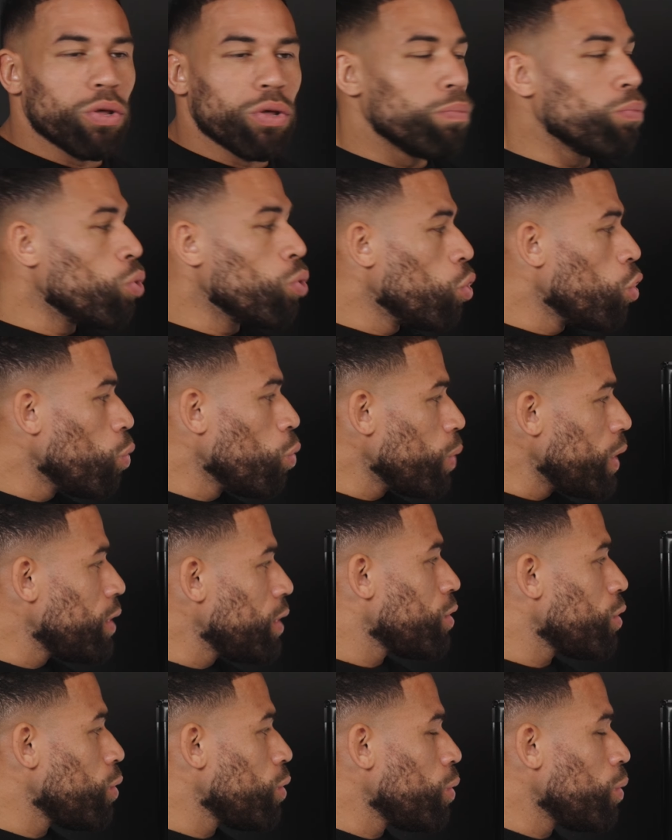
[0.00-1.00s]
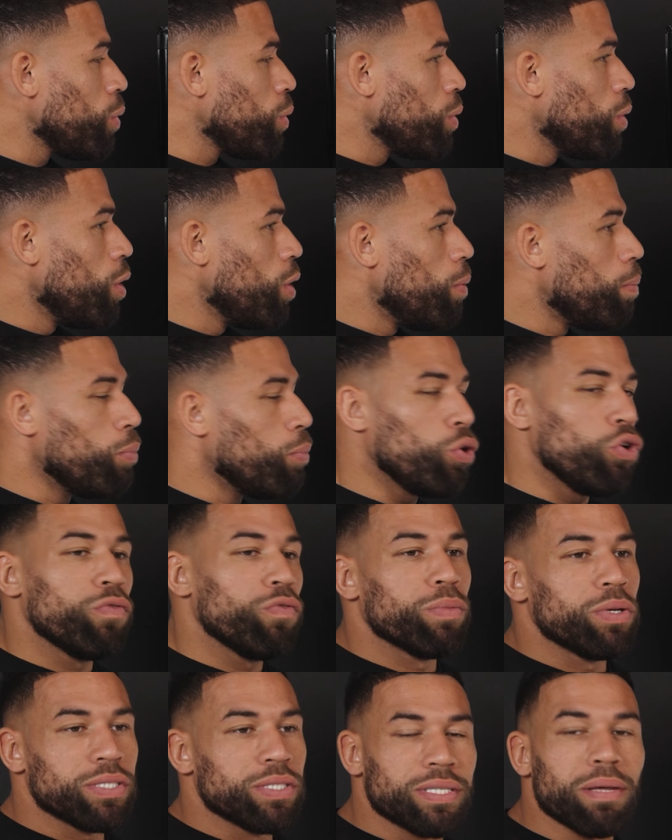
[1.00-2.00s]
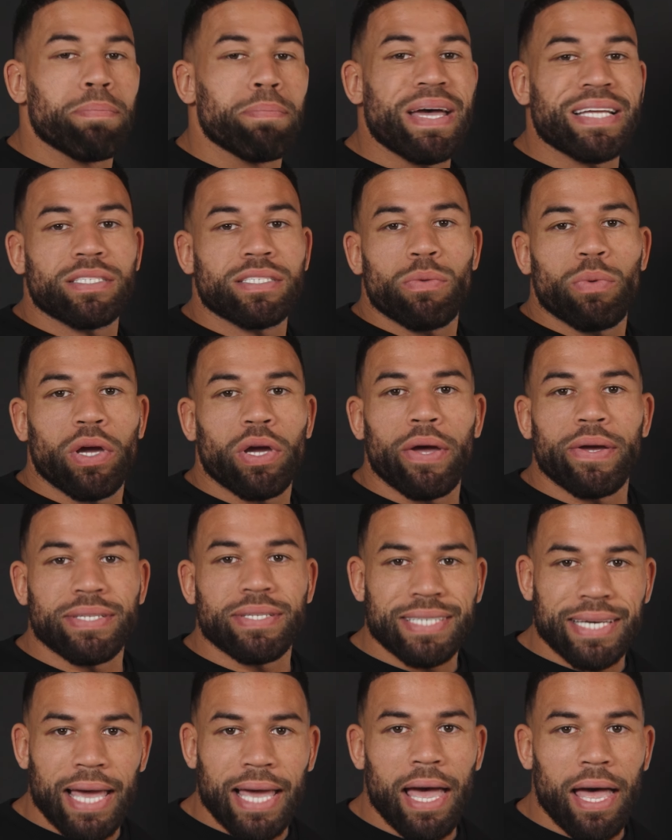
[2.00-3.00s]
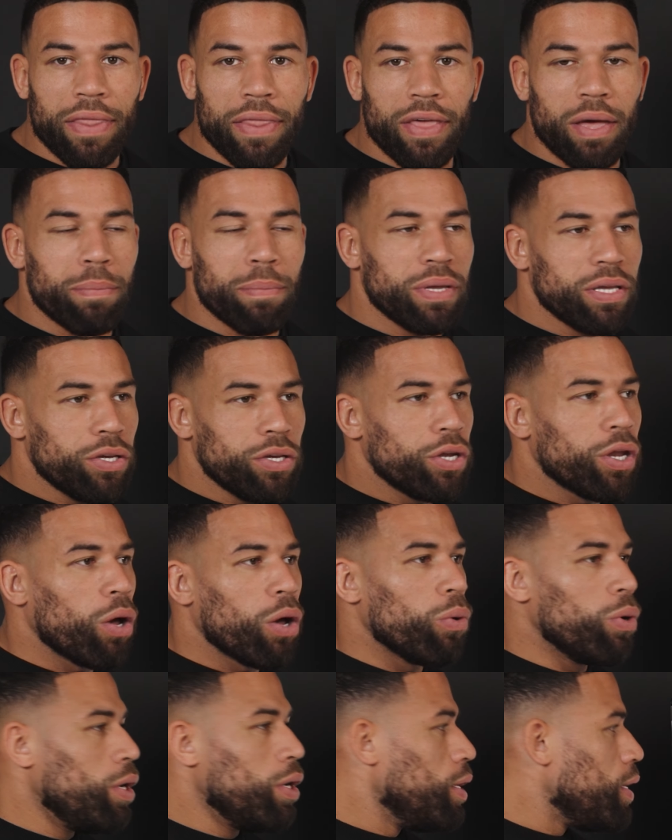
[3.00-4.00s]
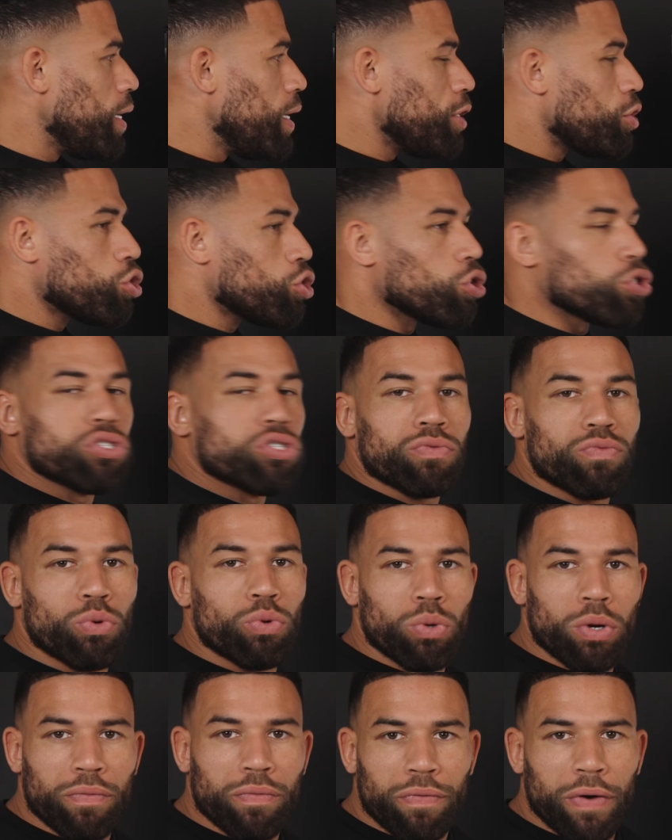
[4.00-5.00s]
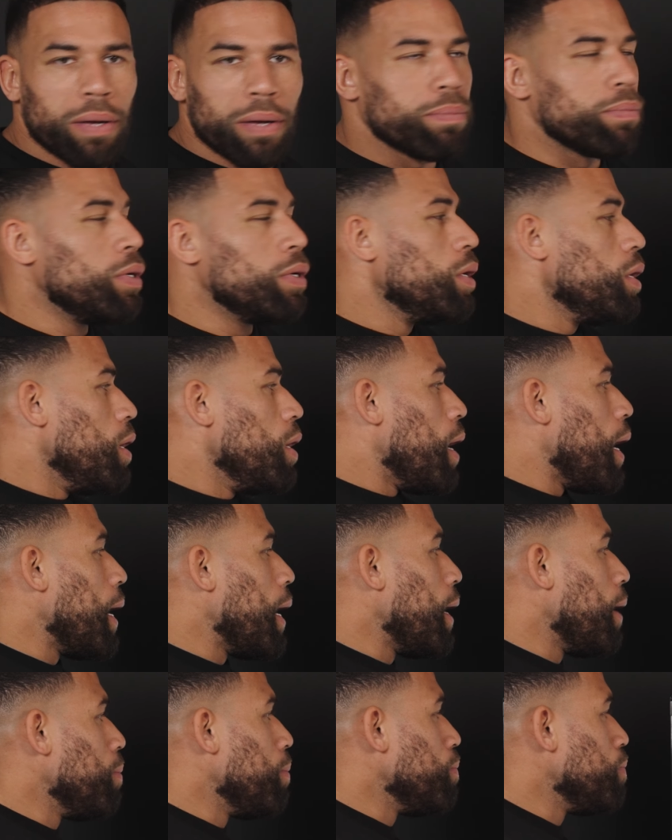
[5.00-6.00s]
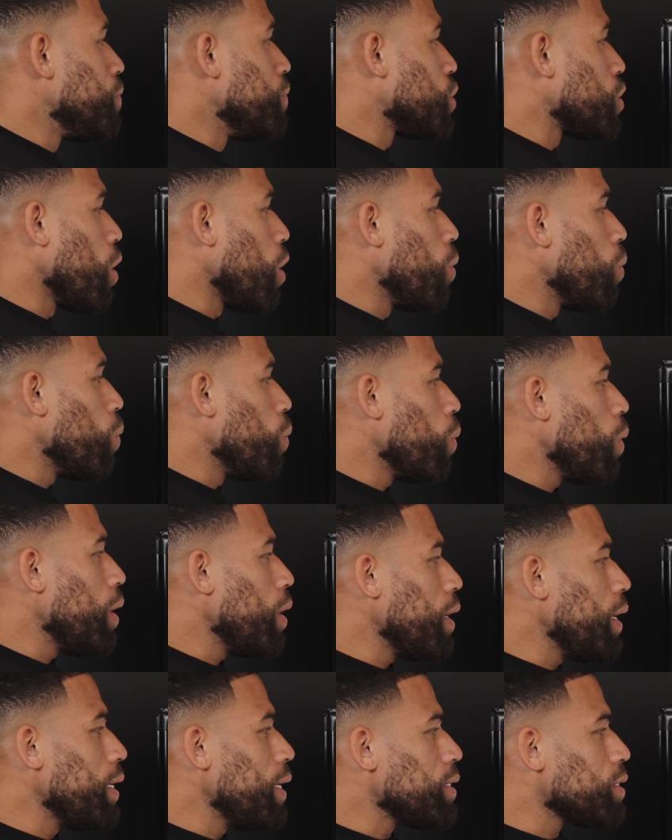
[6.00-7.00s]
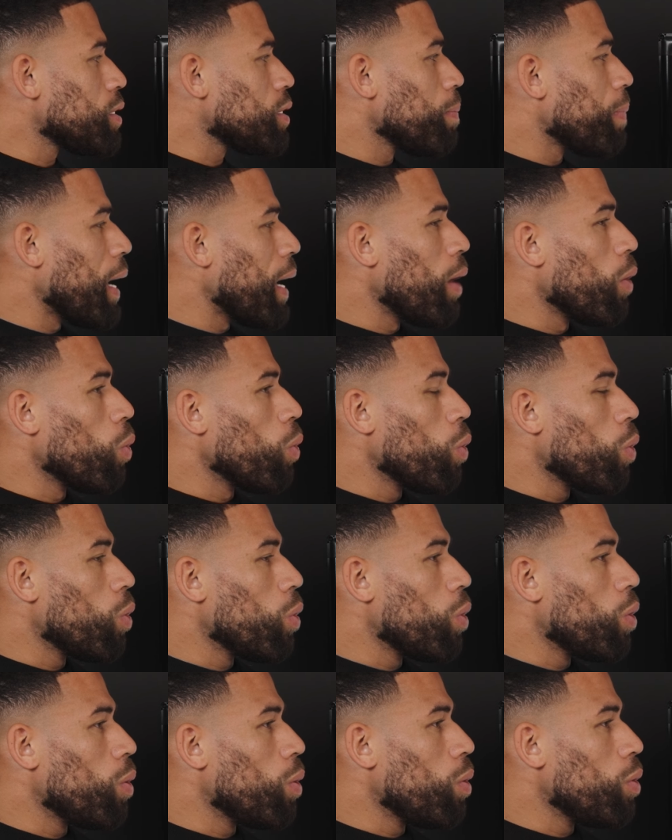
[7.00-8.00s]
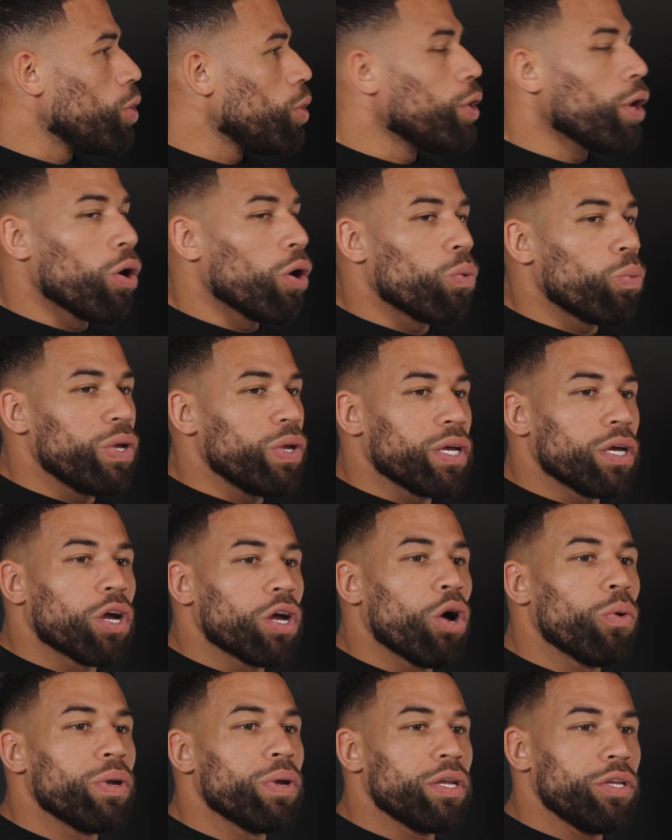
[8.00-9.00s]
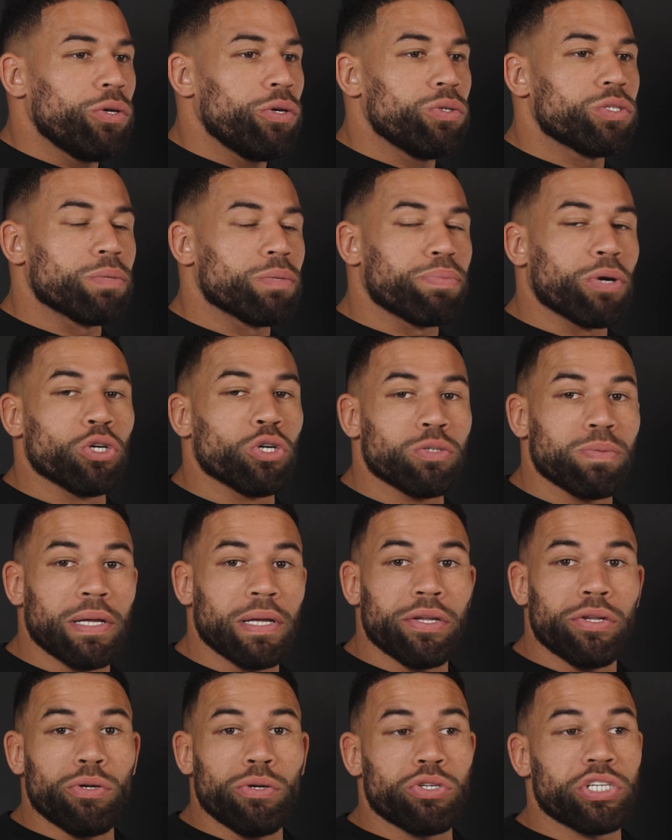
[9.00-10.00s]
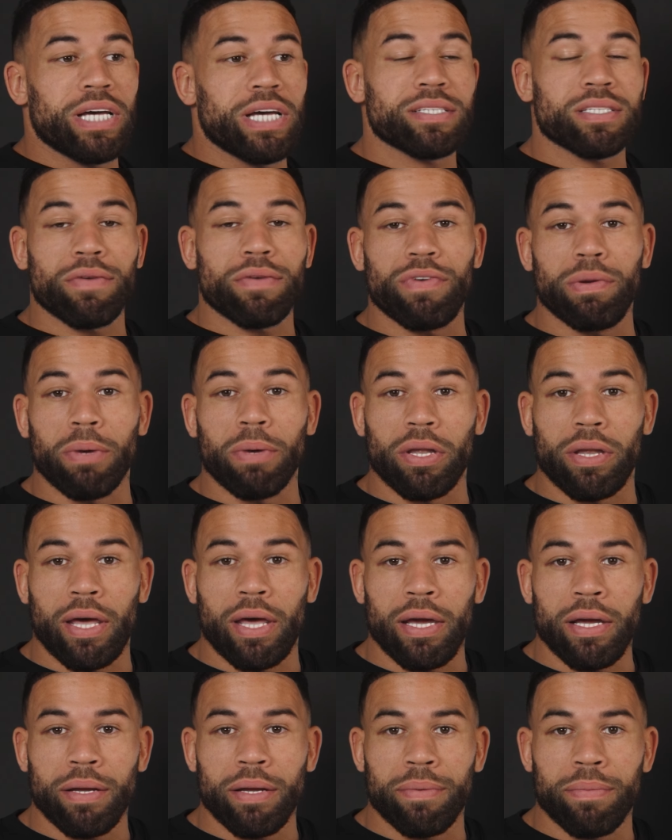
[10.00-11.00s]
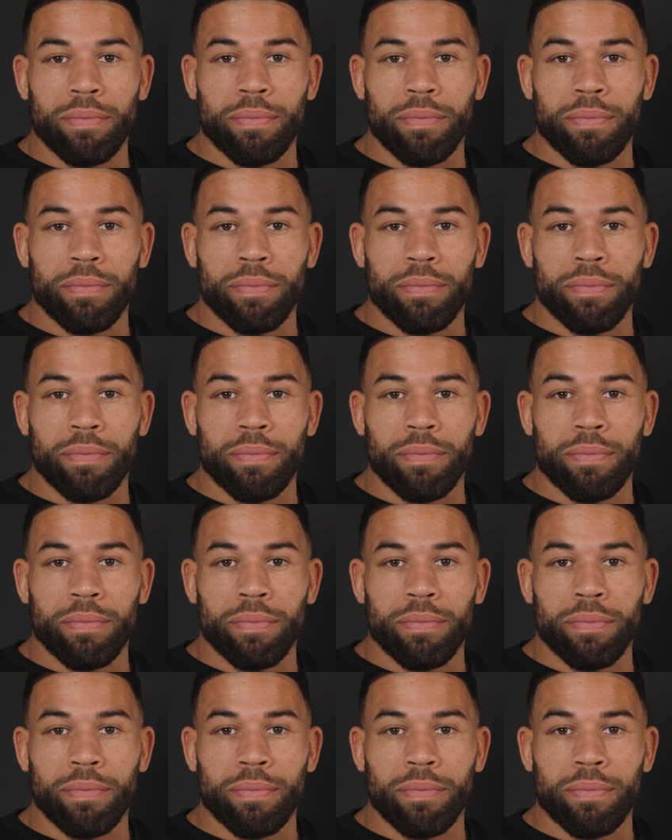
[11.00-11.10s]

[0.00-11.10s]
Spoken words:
the more we do movements, the better we're going to get at them. You know, it's just the rule of thumb. So it's about, you know, we can go in and use the bro split and do chest every Monday.